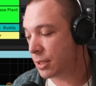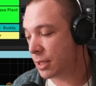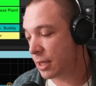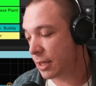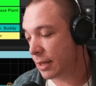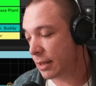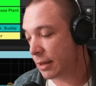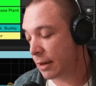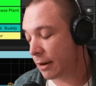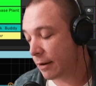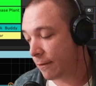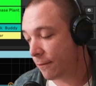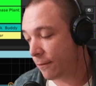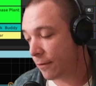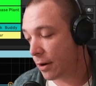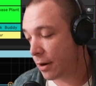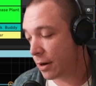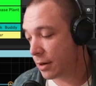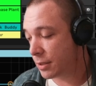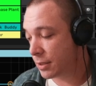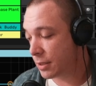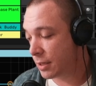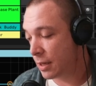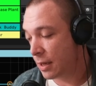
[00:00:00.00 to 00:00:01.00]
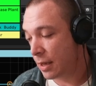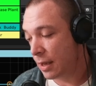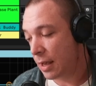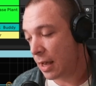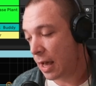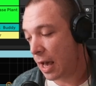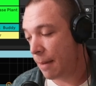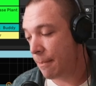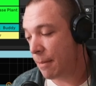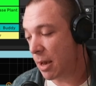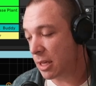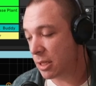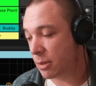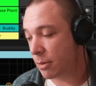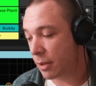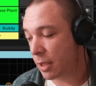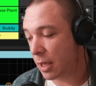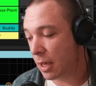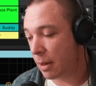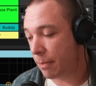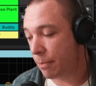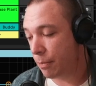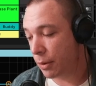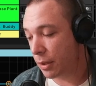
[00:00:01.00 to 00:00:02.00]
in here first. I messed with
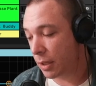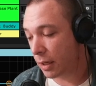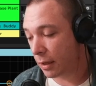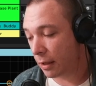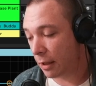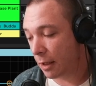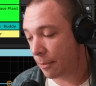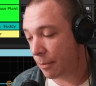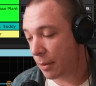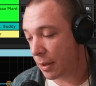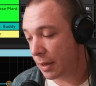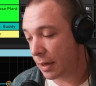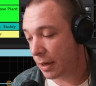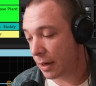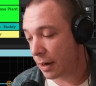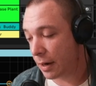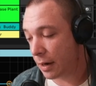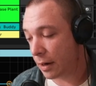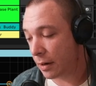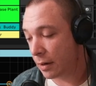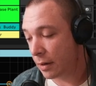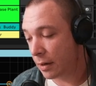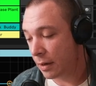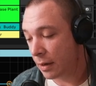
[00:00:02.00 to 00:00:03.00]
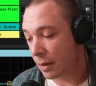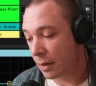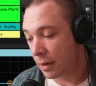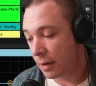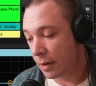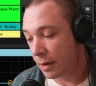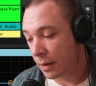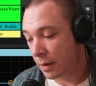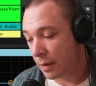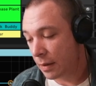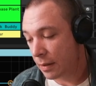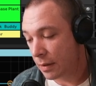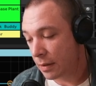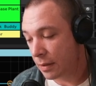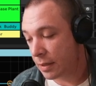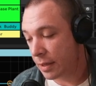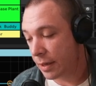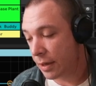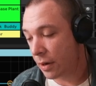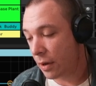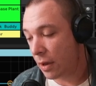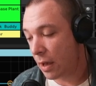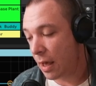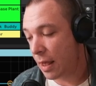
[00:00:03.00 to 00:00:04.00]
it, put the clip in here,
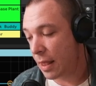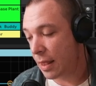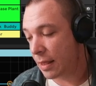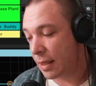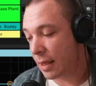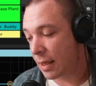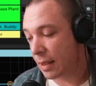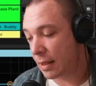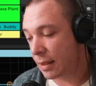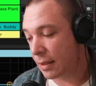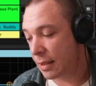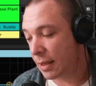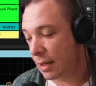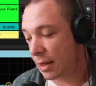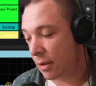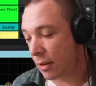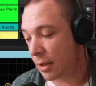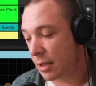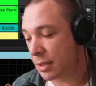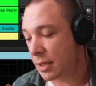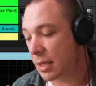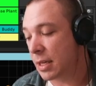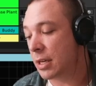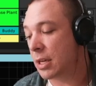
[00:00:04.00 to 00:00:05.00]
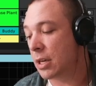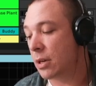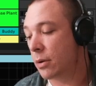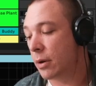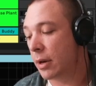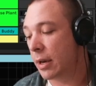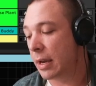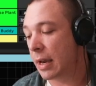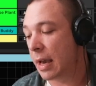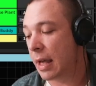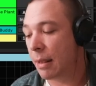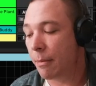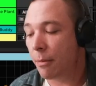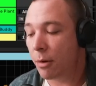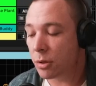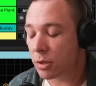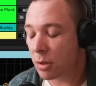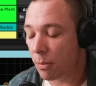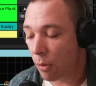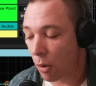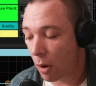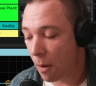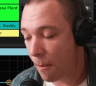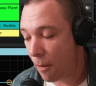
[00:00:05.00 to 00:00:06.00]
did all this EQing, and the most
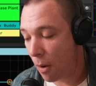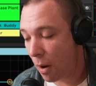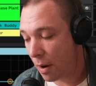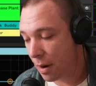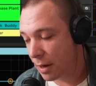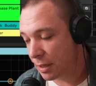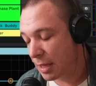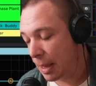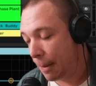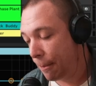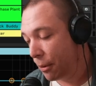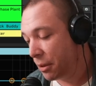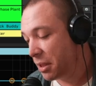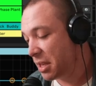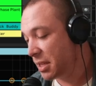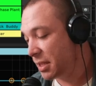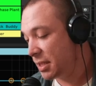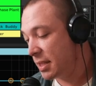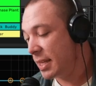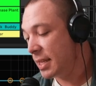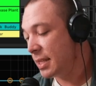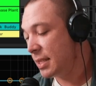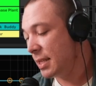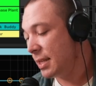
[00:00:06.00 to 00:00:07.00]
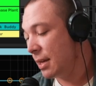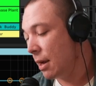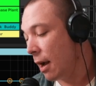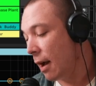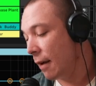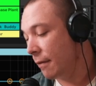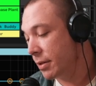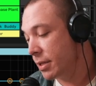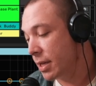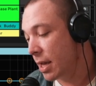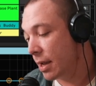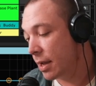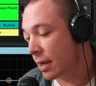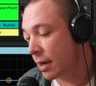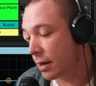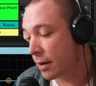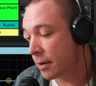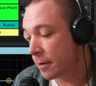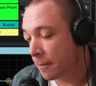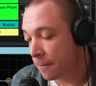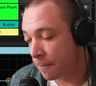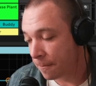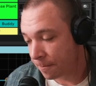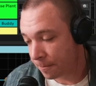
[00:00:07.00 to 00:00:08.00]
important part is I put this DC offset
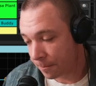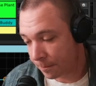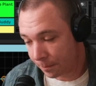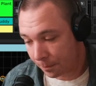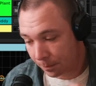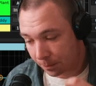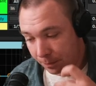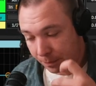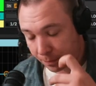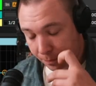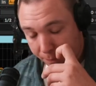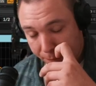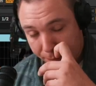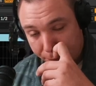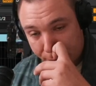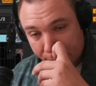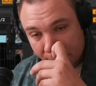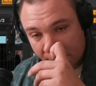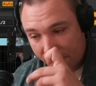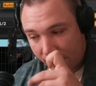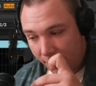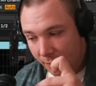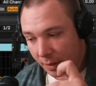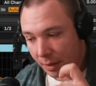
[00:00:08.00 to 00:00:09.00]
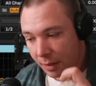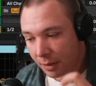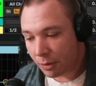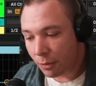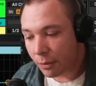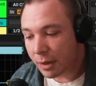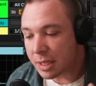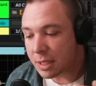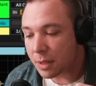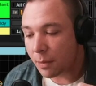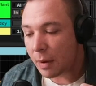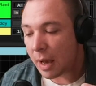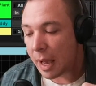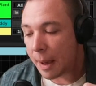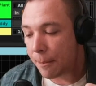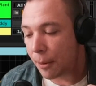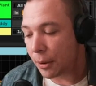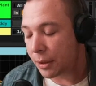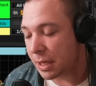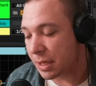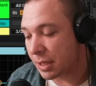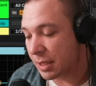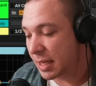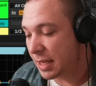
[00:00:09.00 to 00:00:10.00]
here. The reason why I
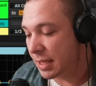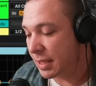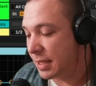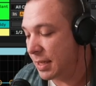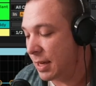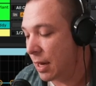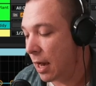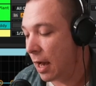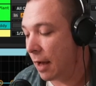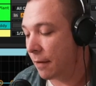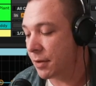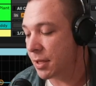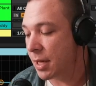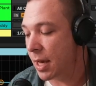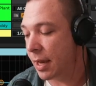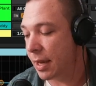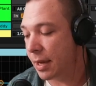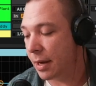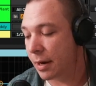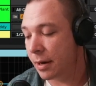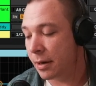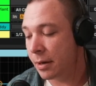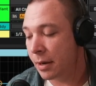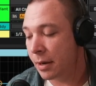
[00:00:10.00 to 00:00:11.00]
put this DC offset here